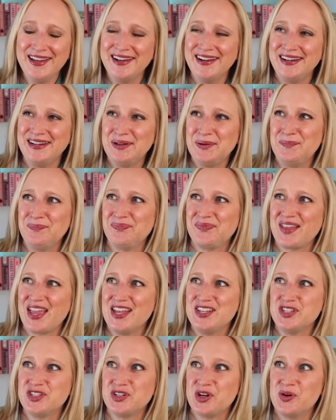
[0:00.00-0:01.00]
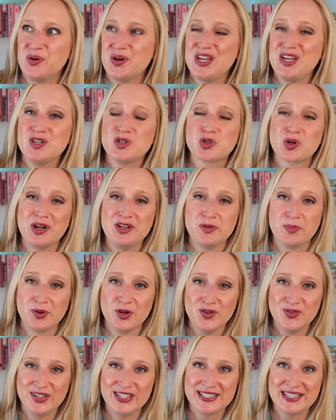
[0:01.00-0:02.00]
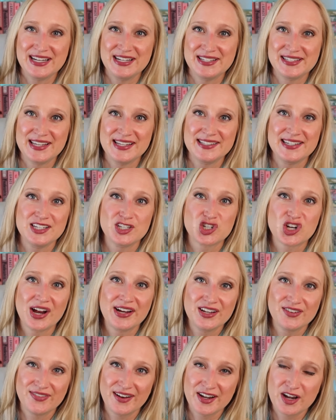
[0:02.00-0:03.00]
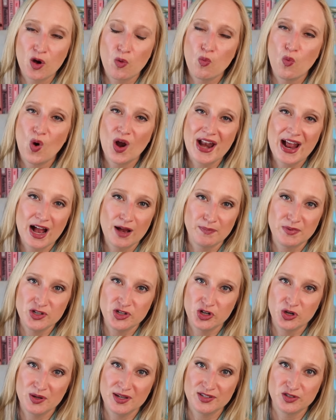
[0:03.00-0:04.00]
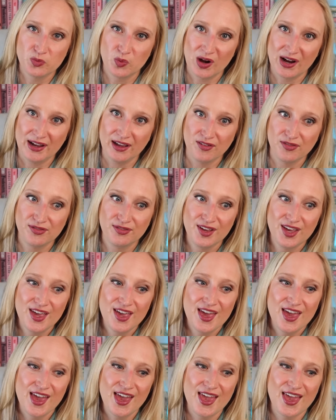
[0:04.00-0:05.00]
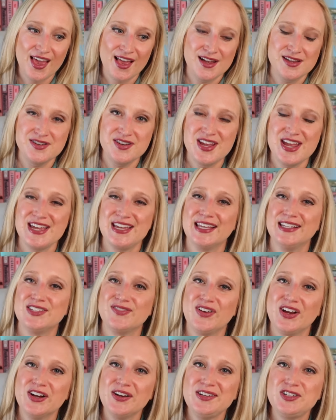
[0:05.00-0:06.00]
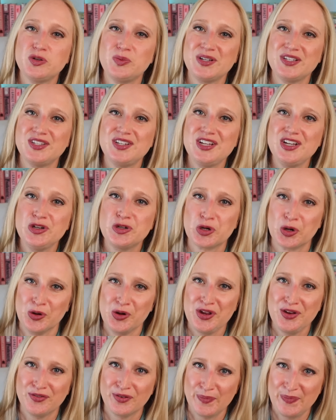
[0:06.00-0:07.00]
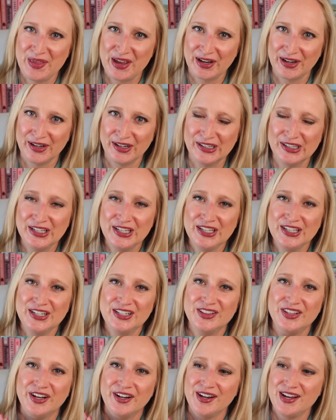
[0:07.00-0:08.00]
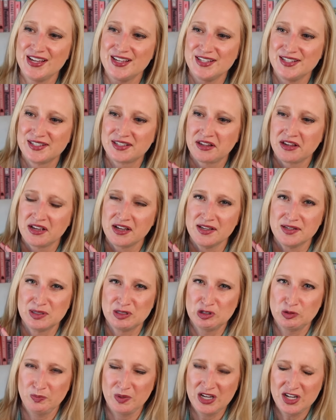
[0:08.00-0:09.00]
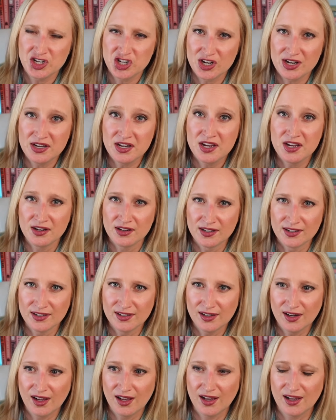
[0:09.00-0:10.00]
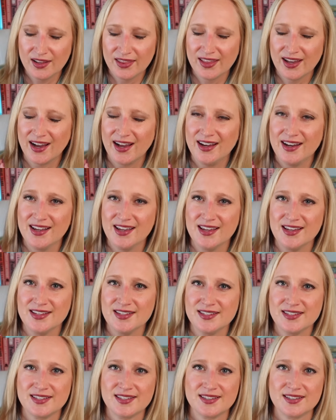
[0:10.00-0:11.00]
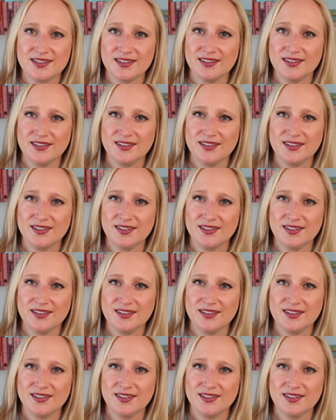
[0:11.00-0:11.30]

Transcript: And so he's trying to prove his innocence. He's trying to find out what happened to his wife. And it gets very twisty, turny from there. There is like a speech in here that is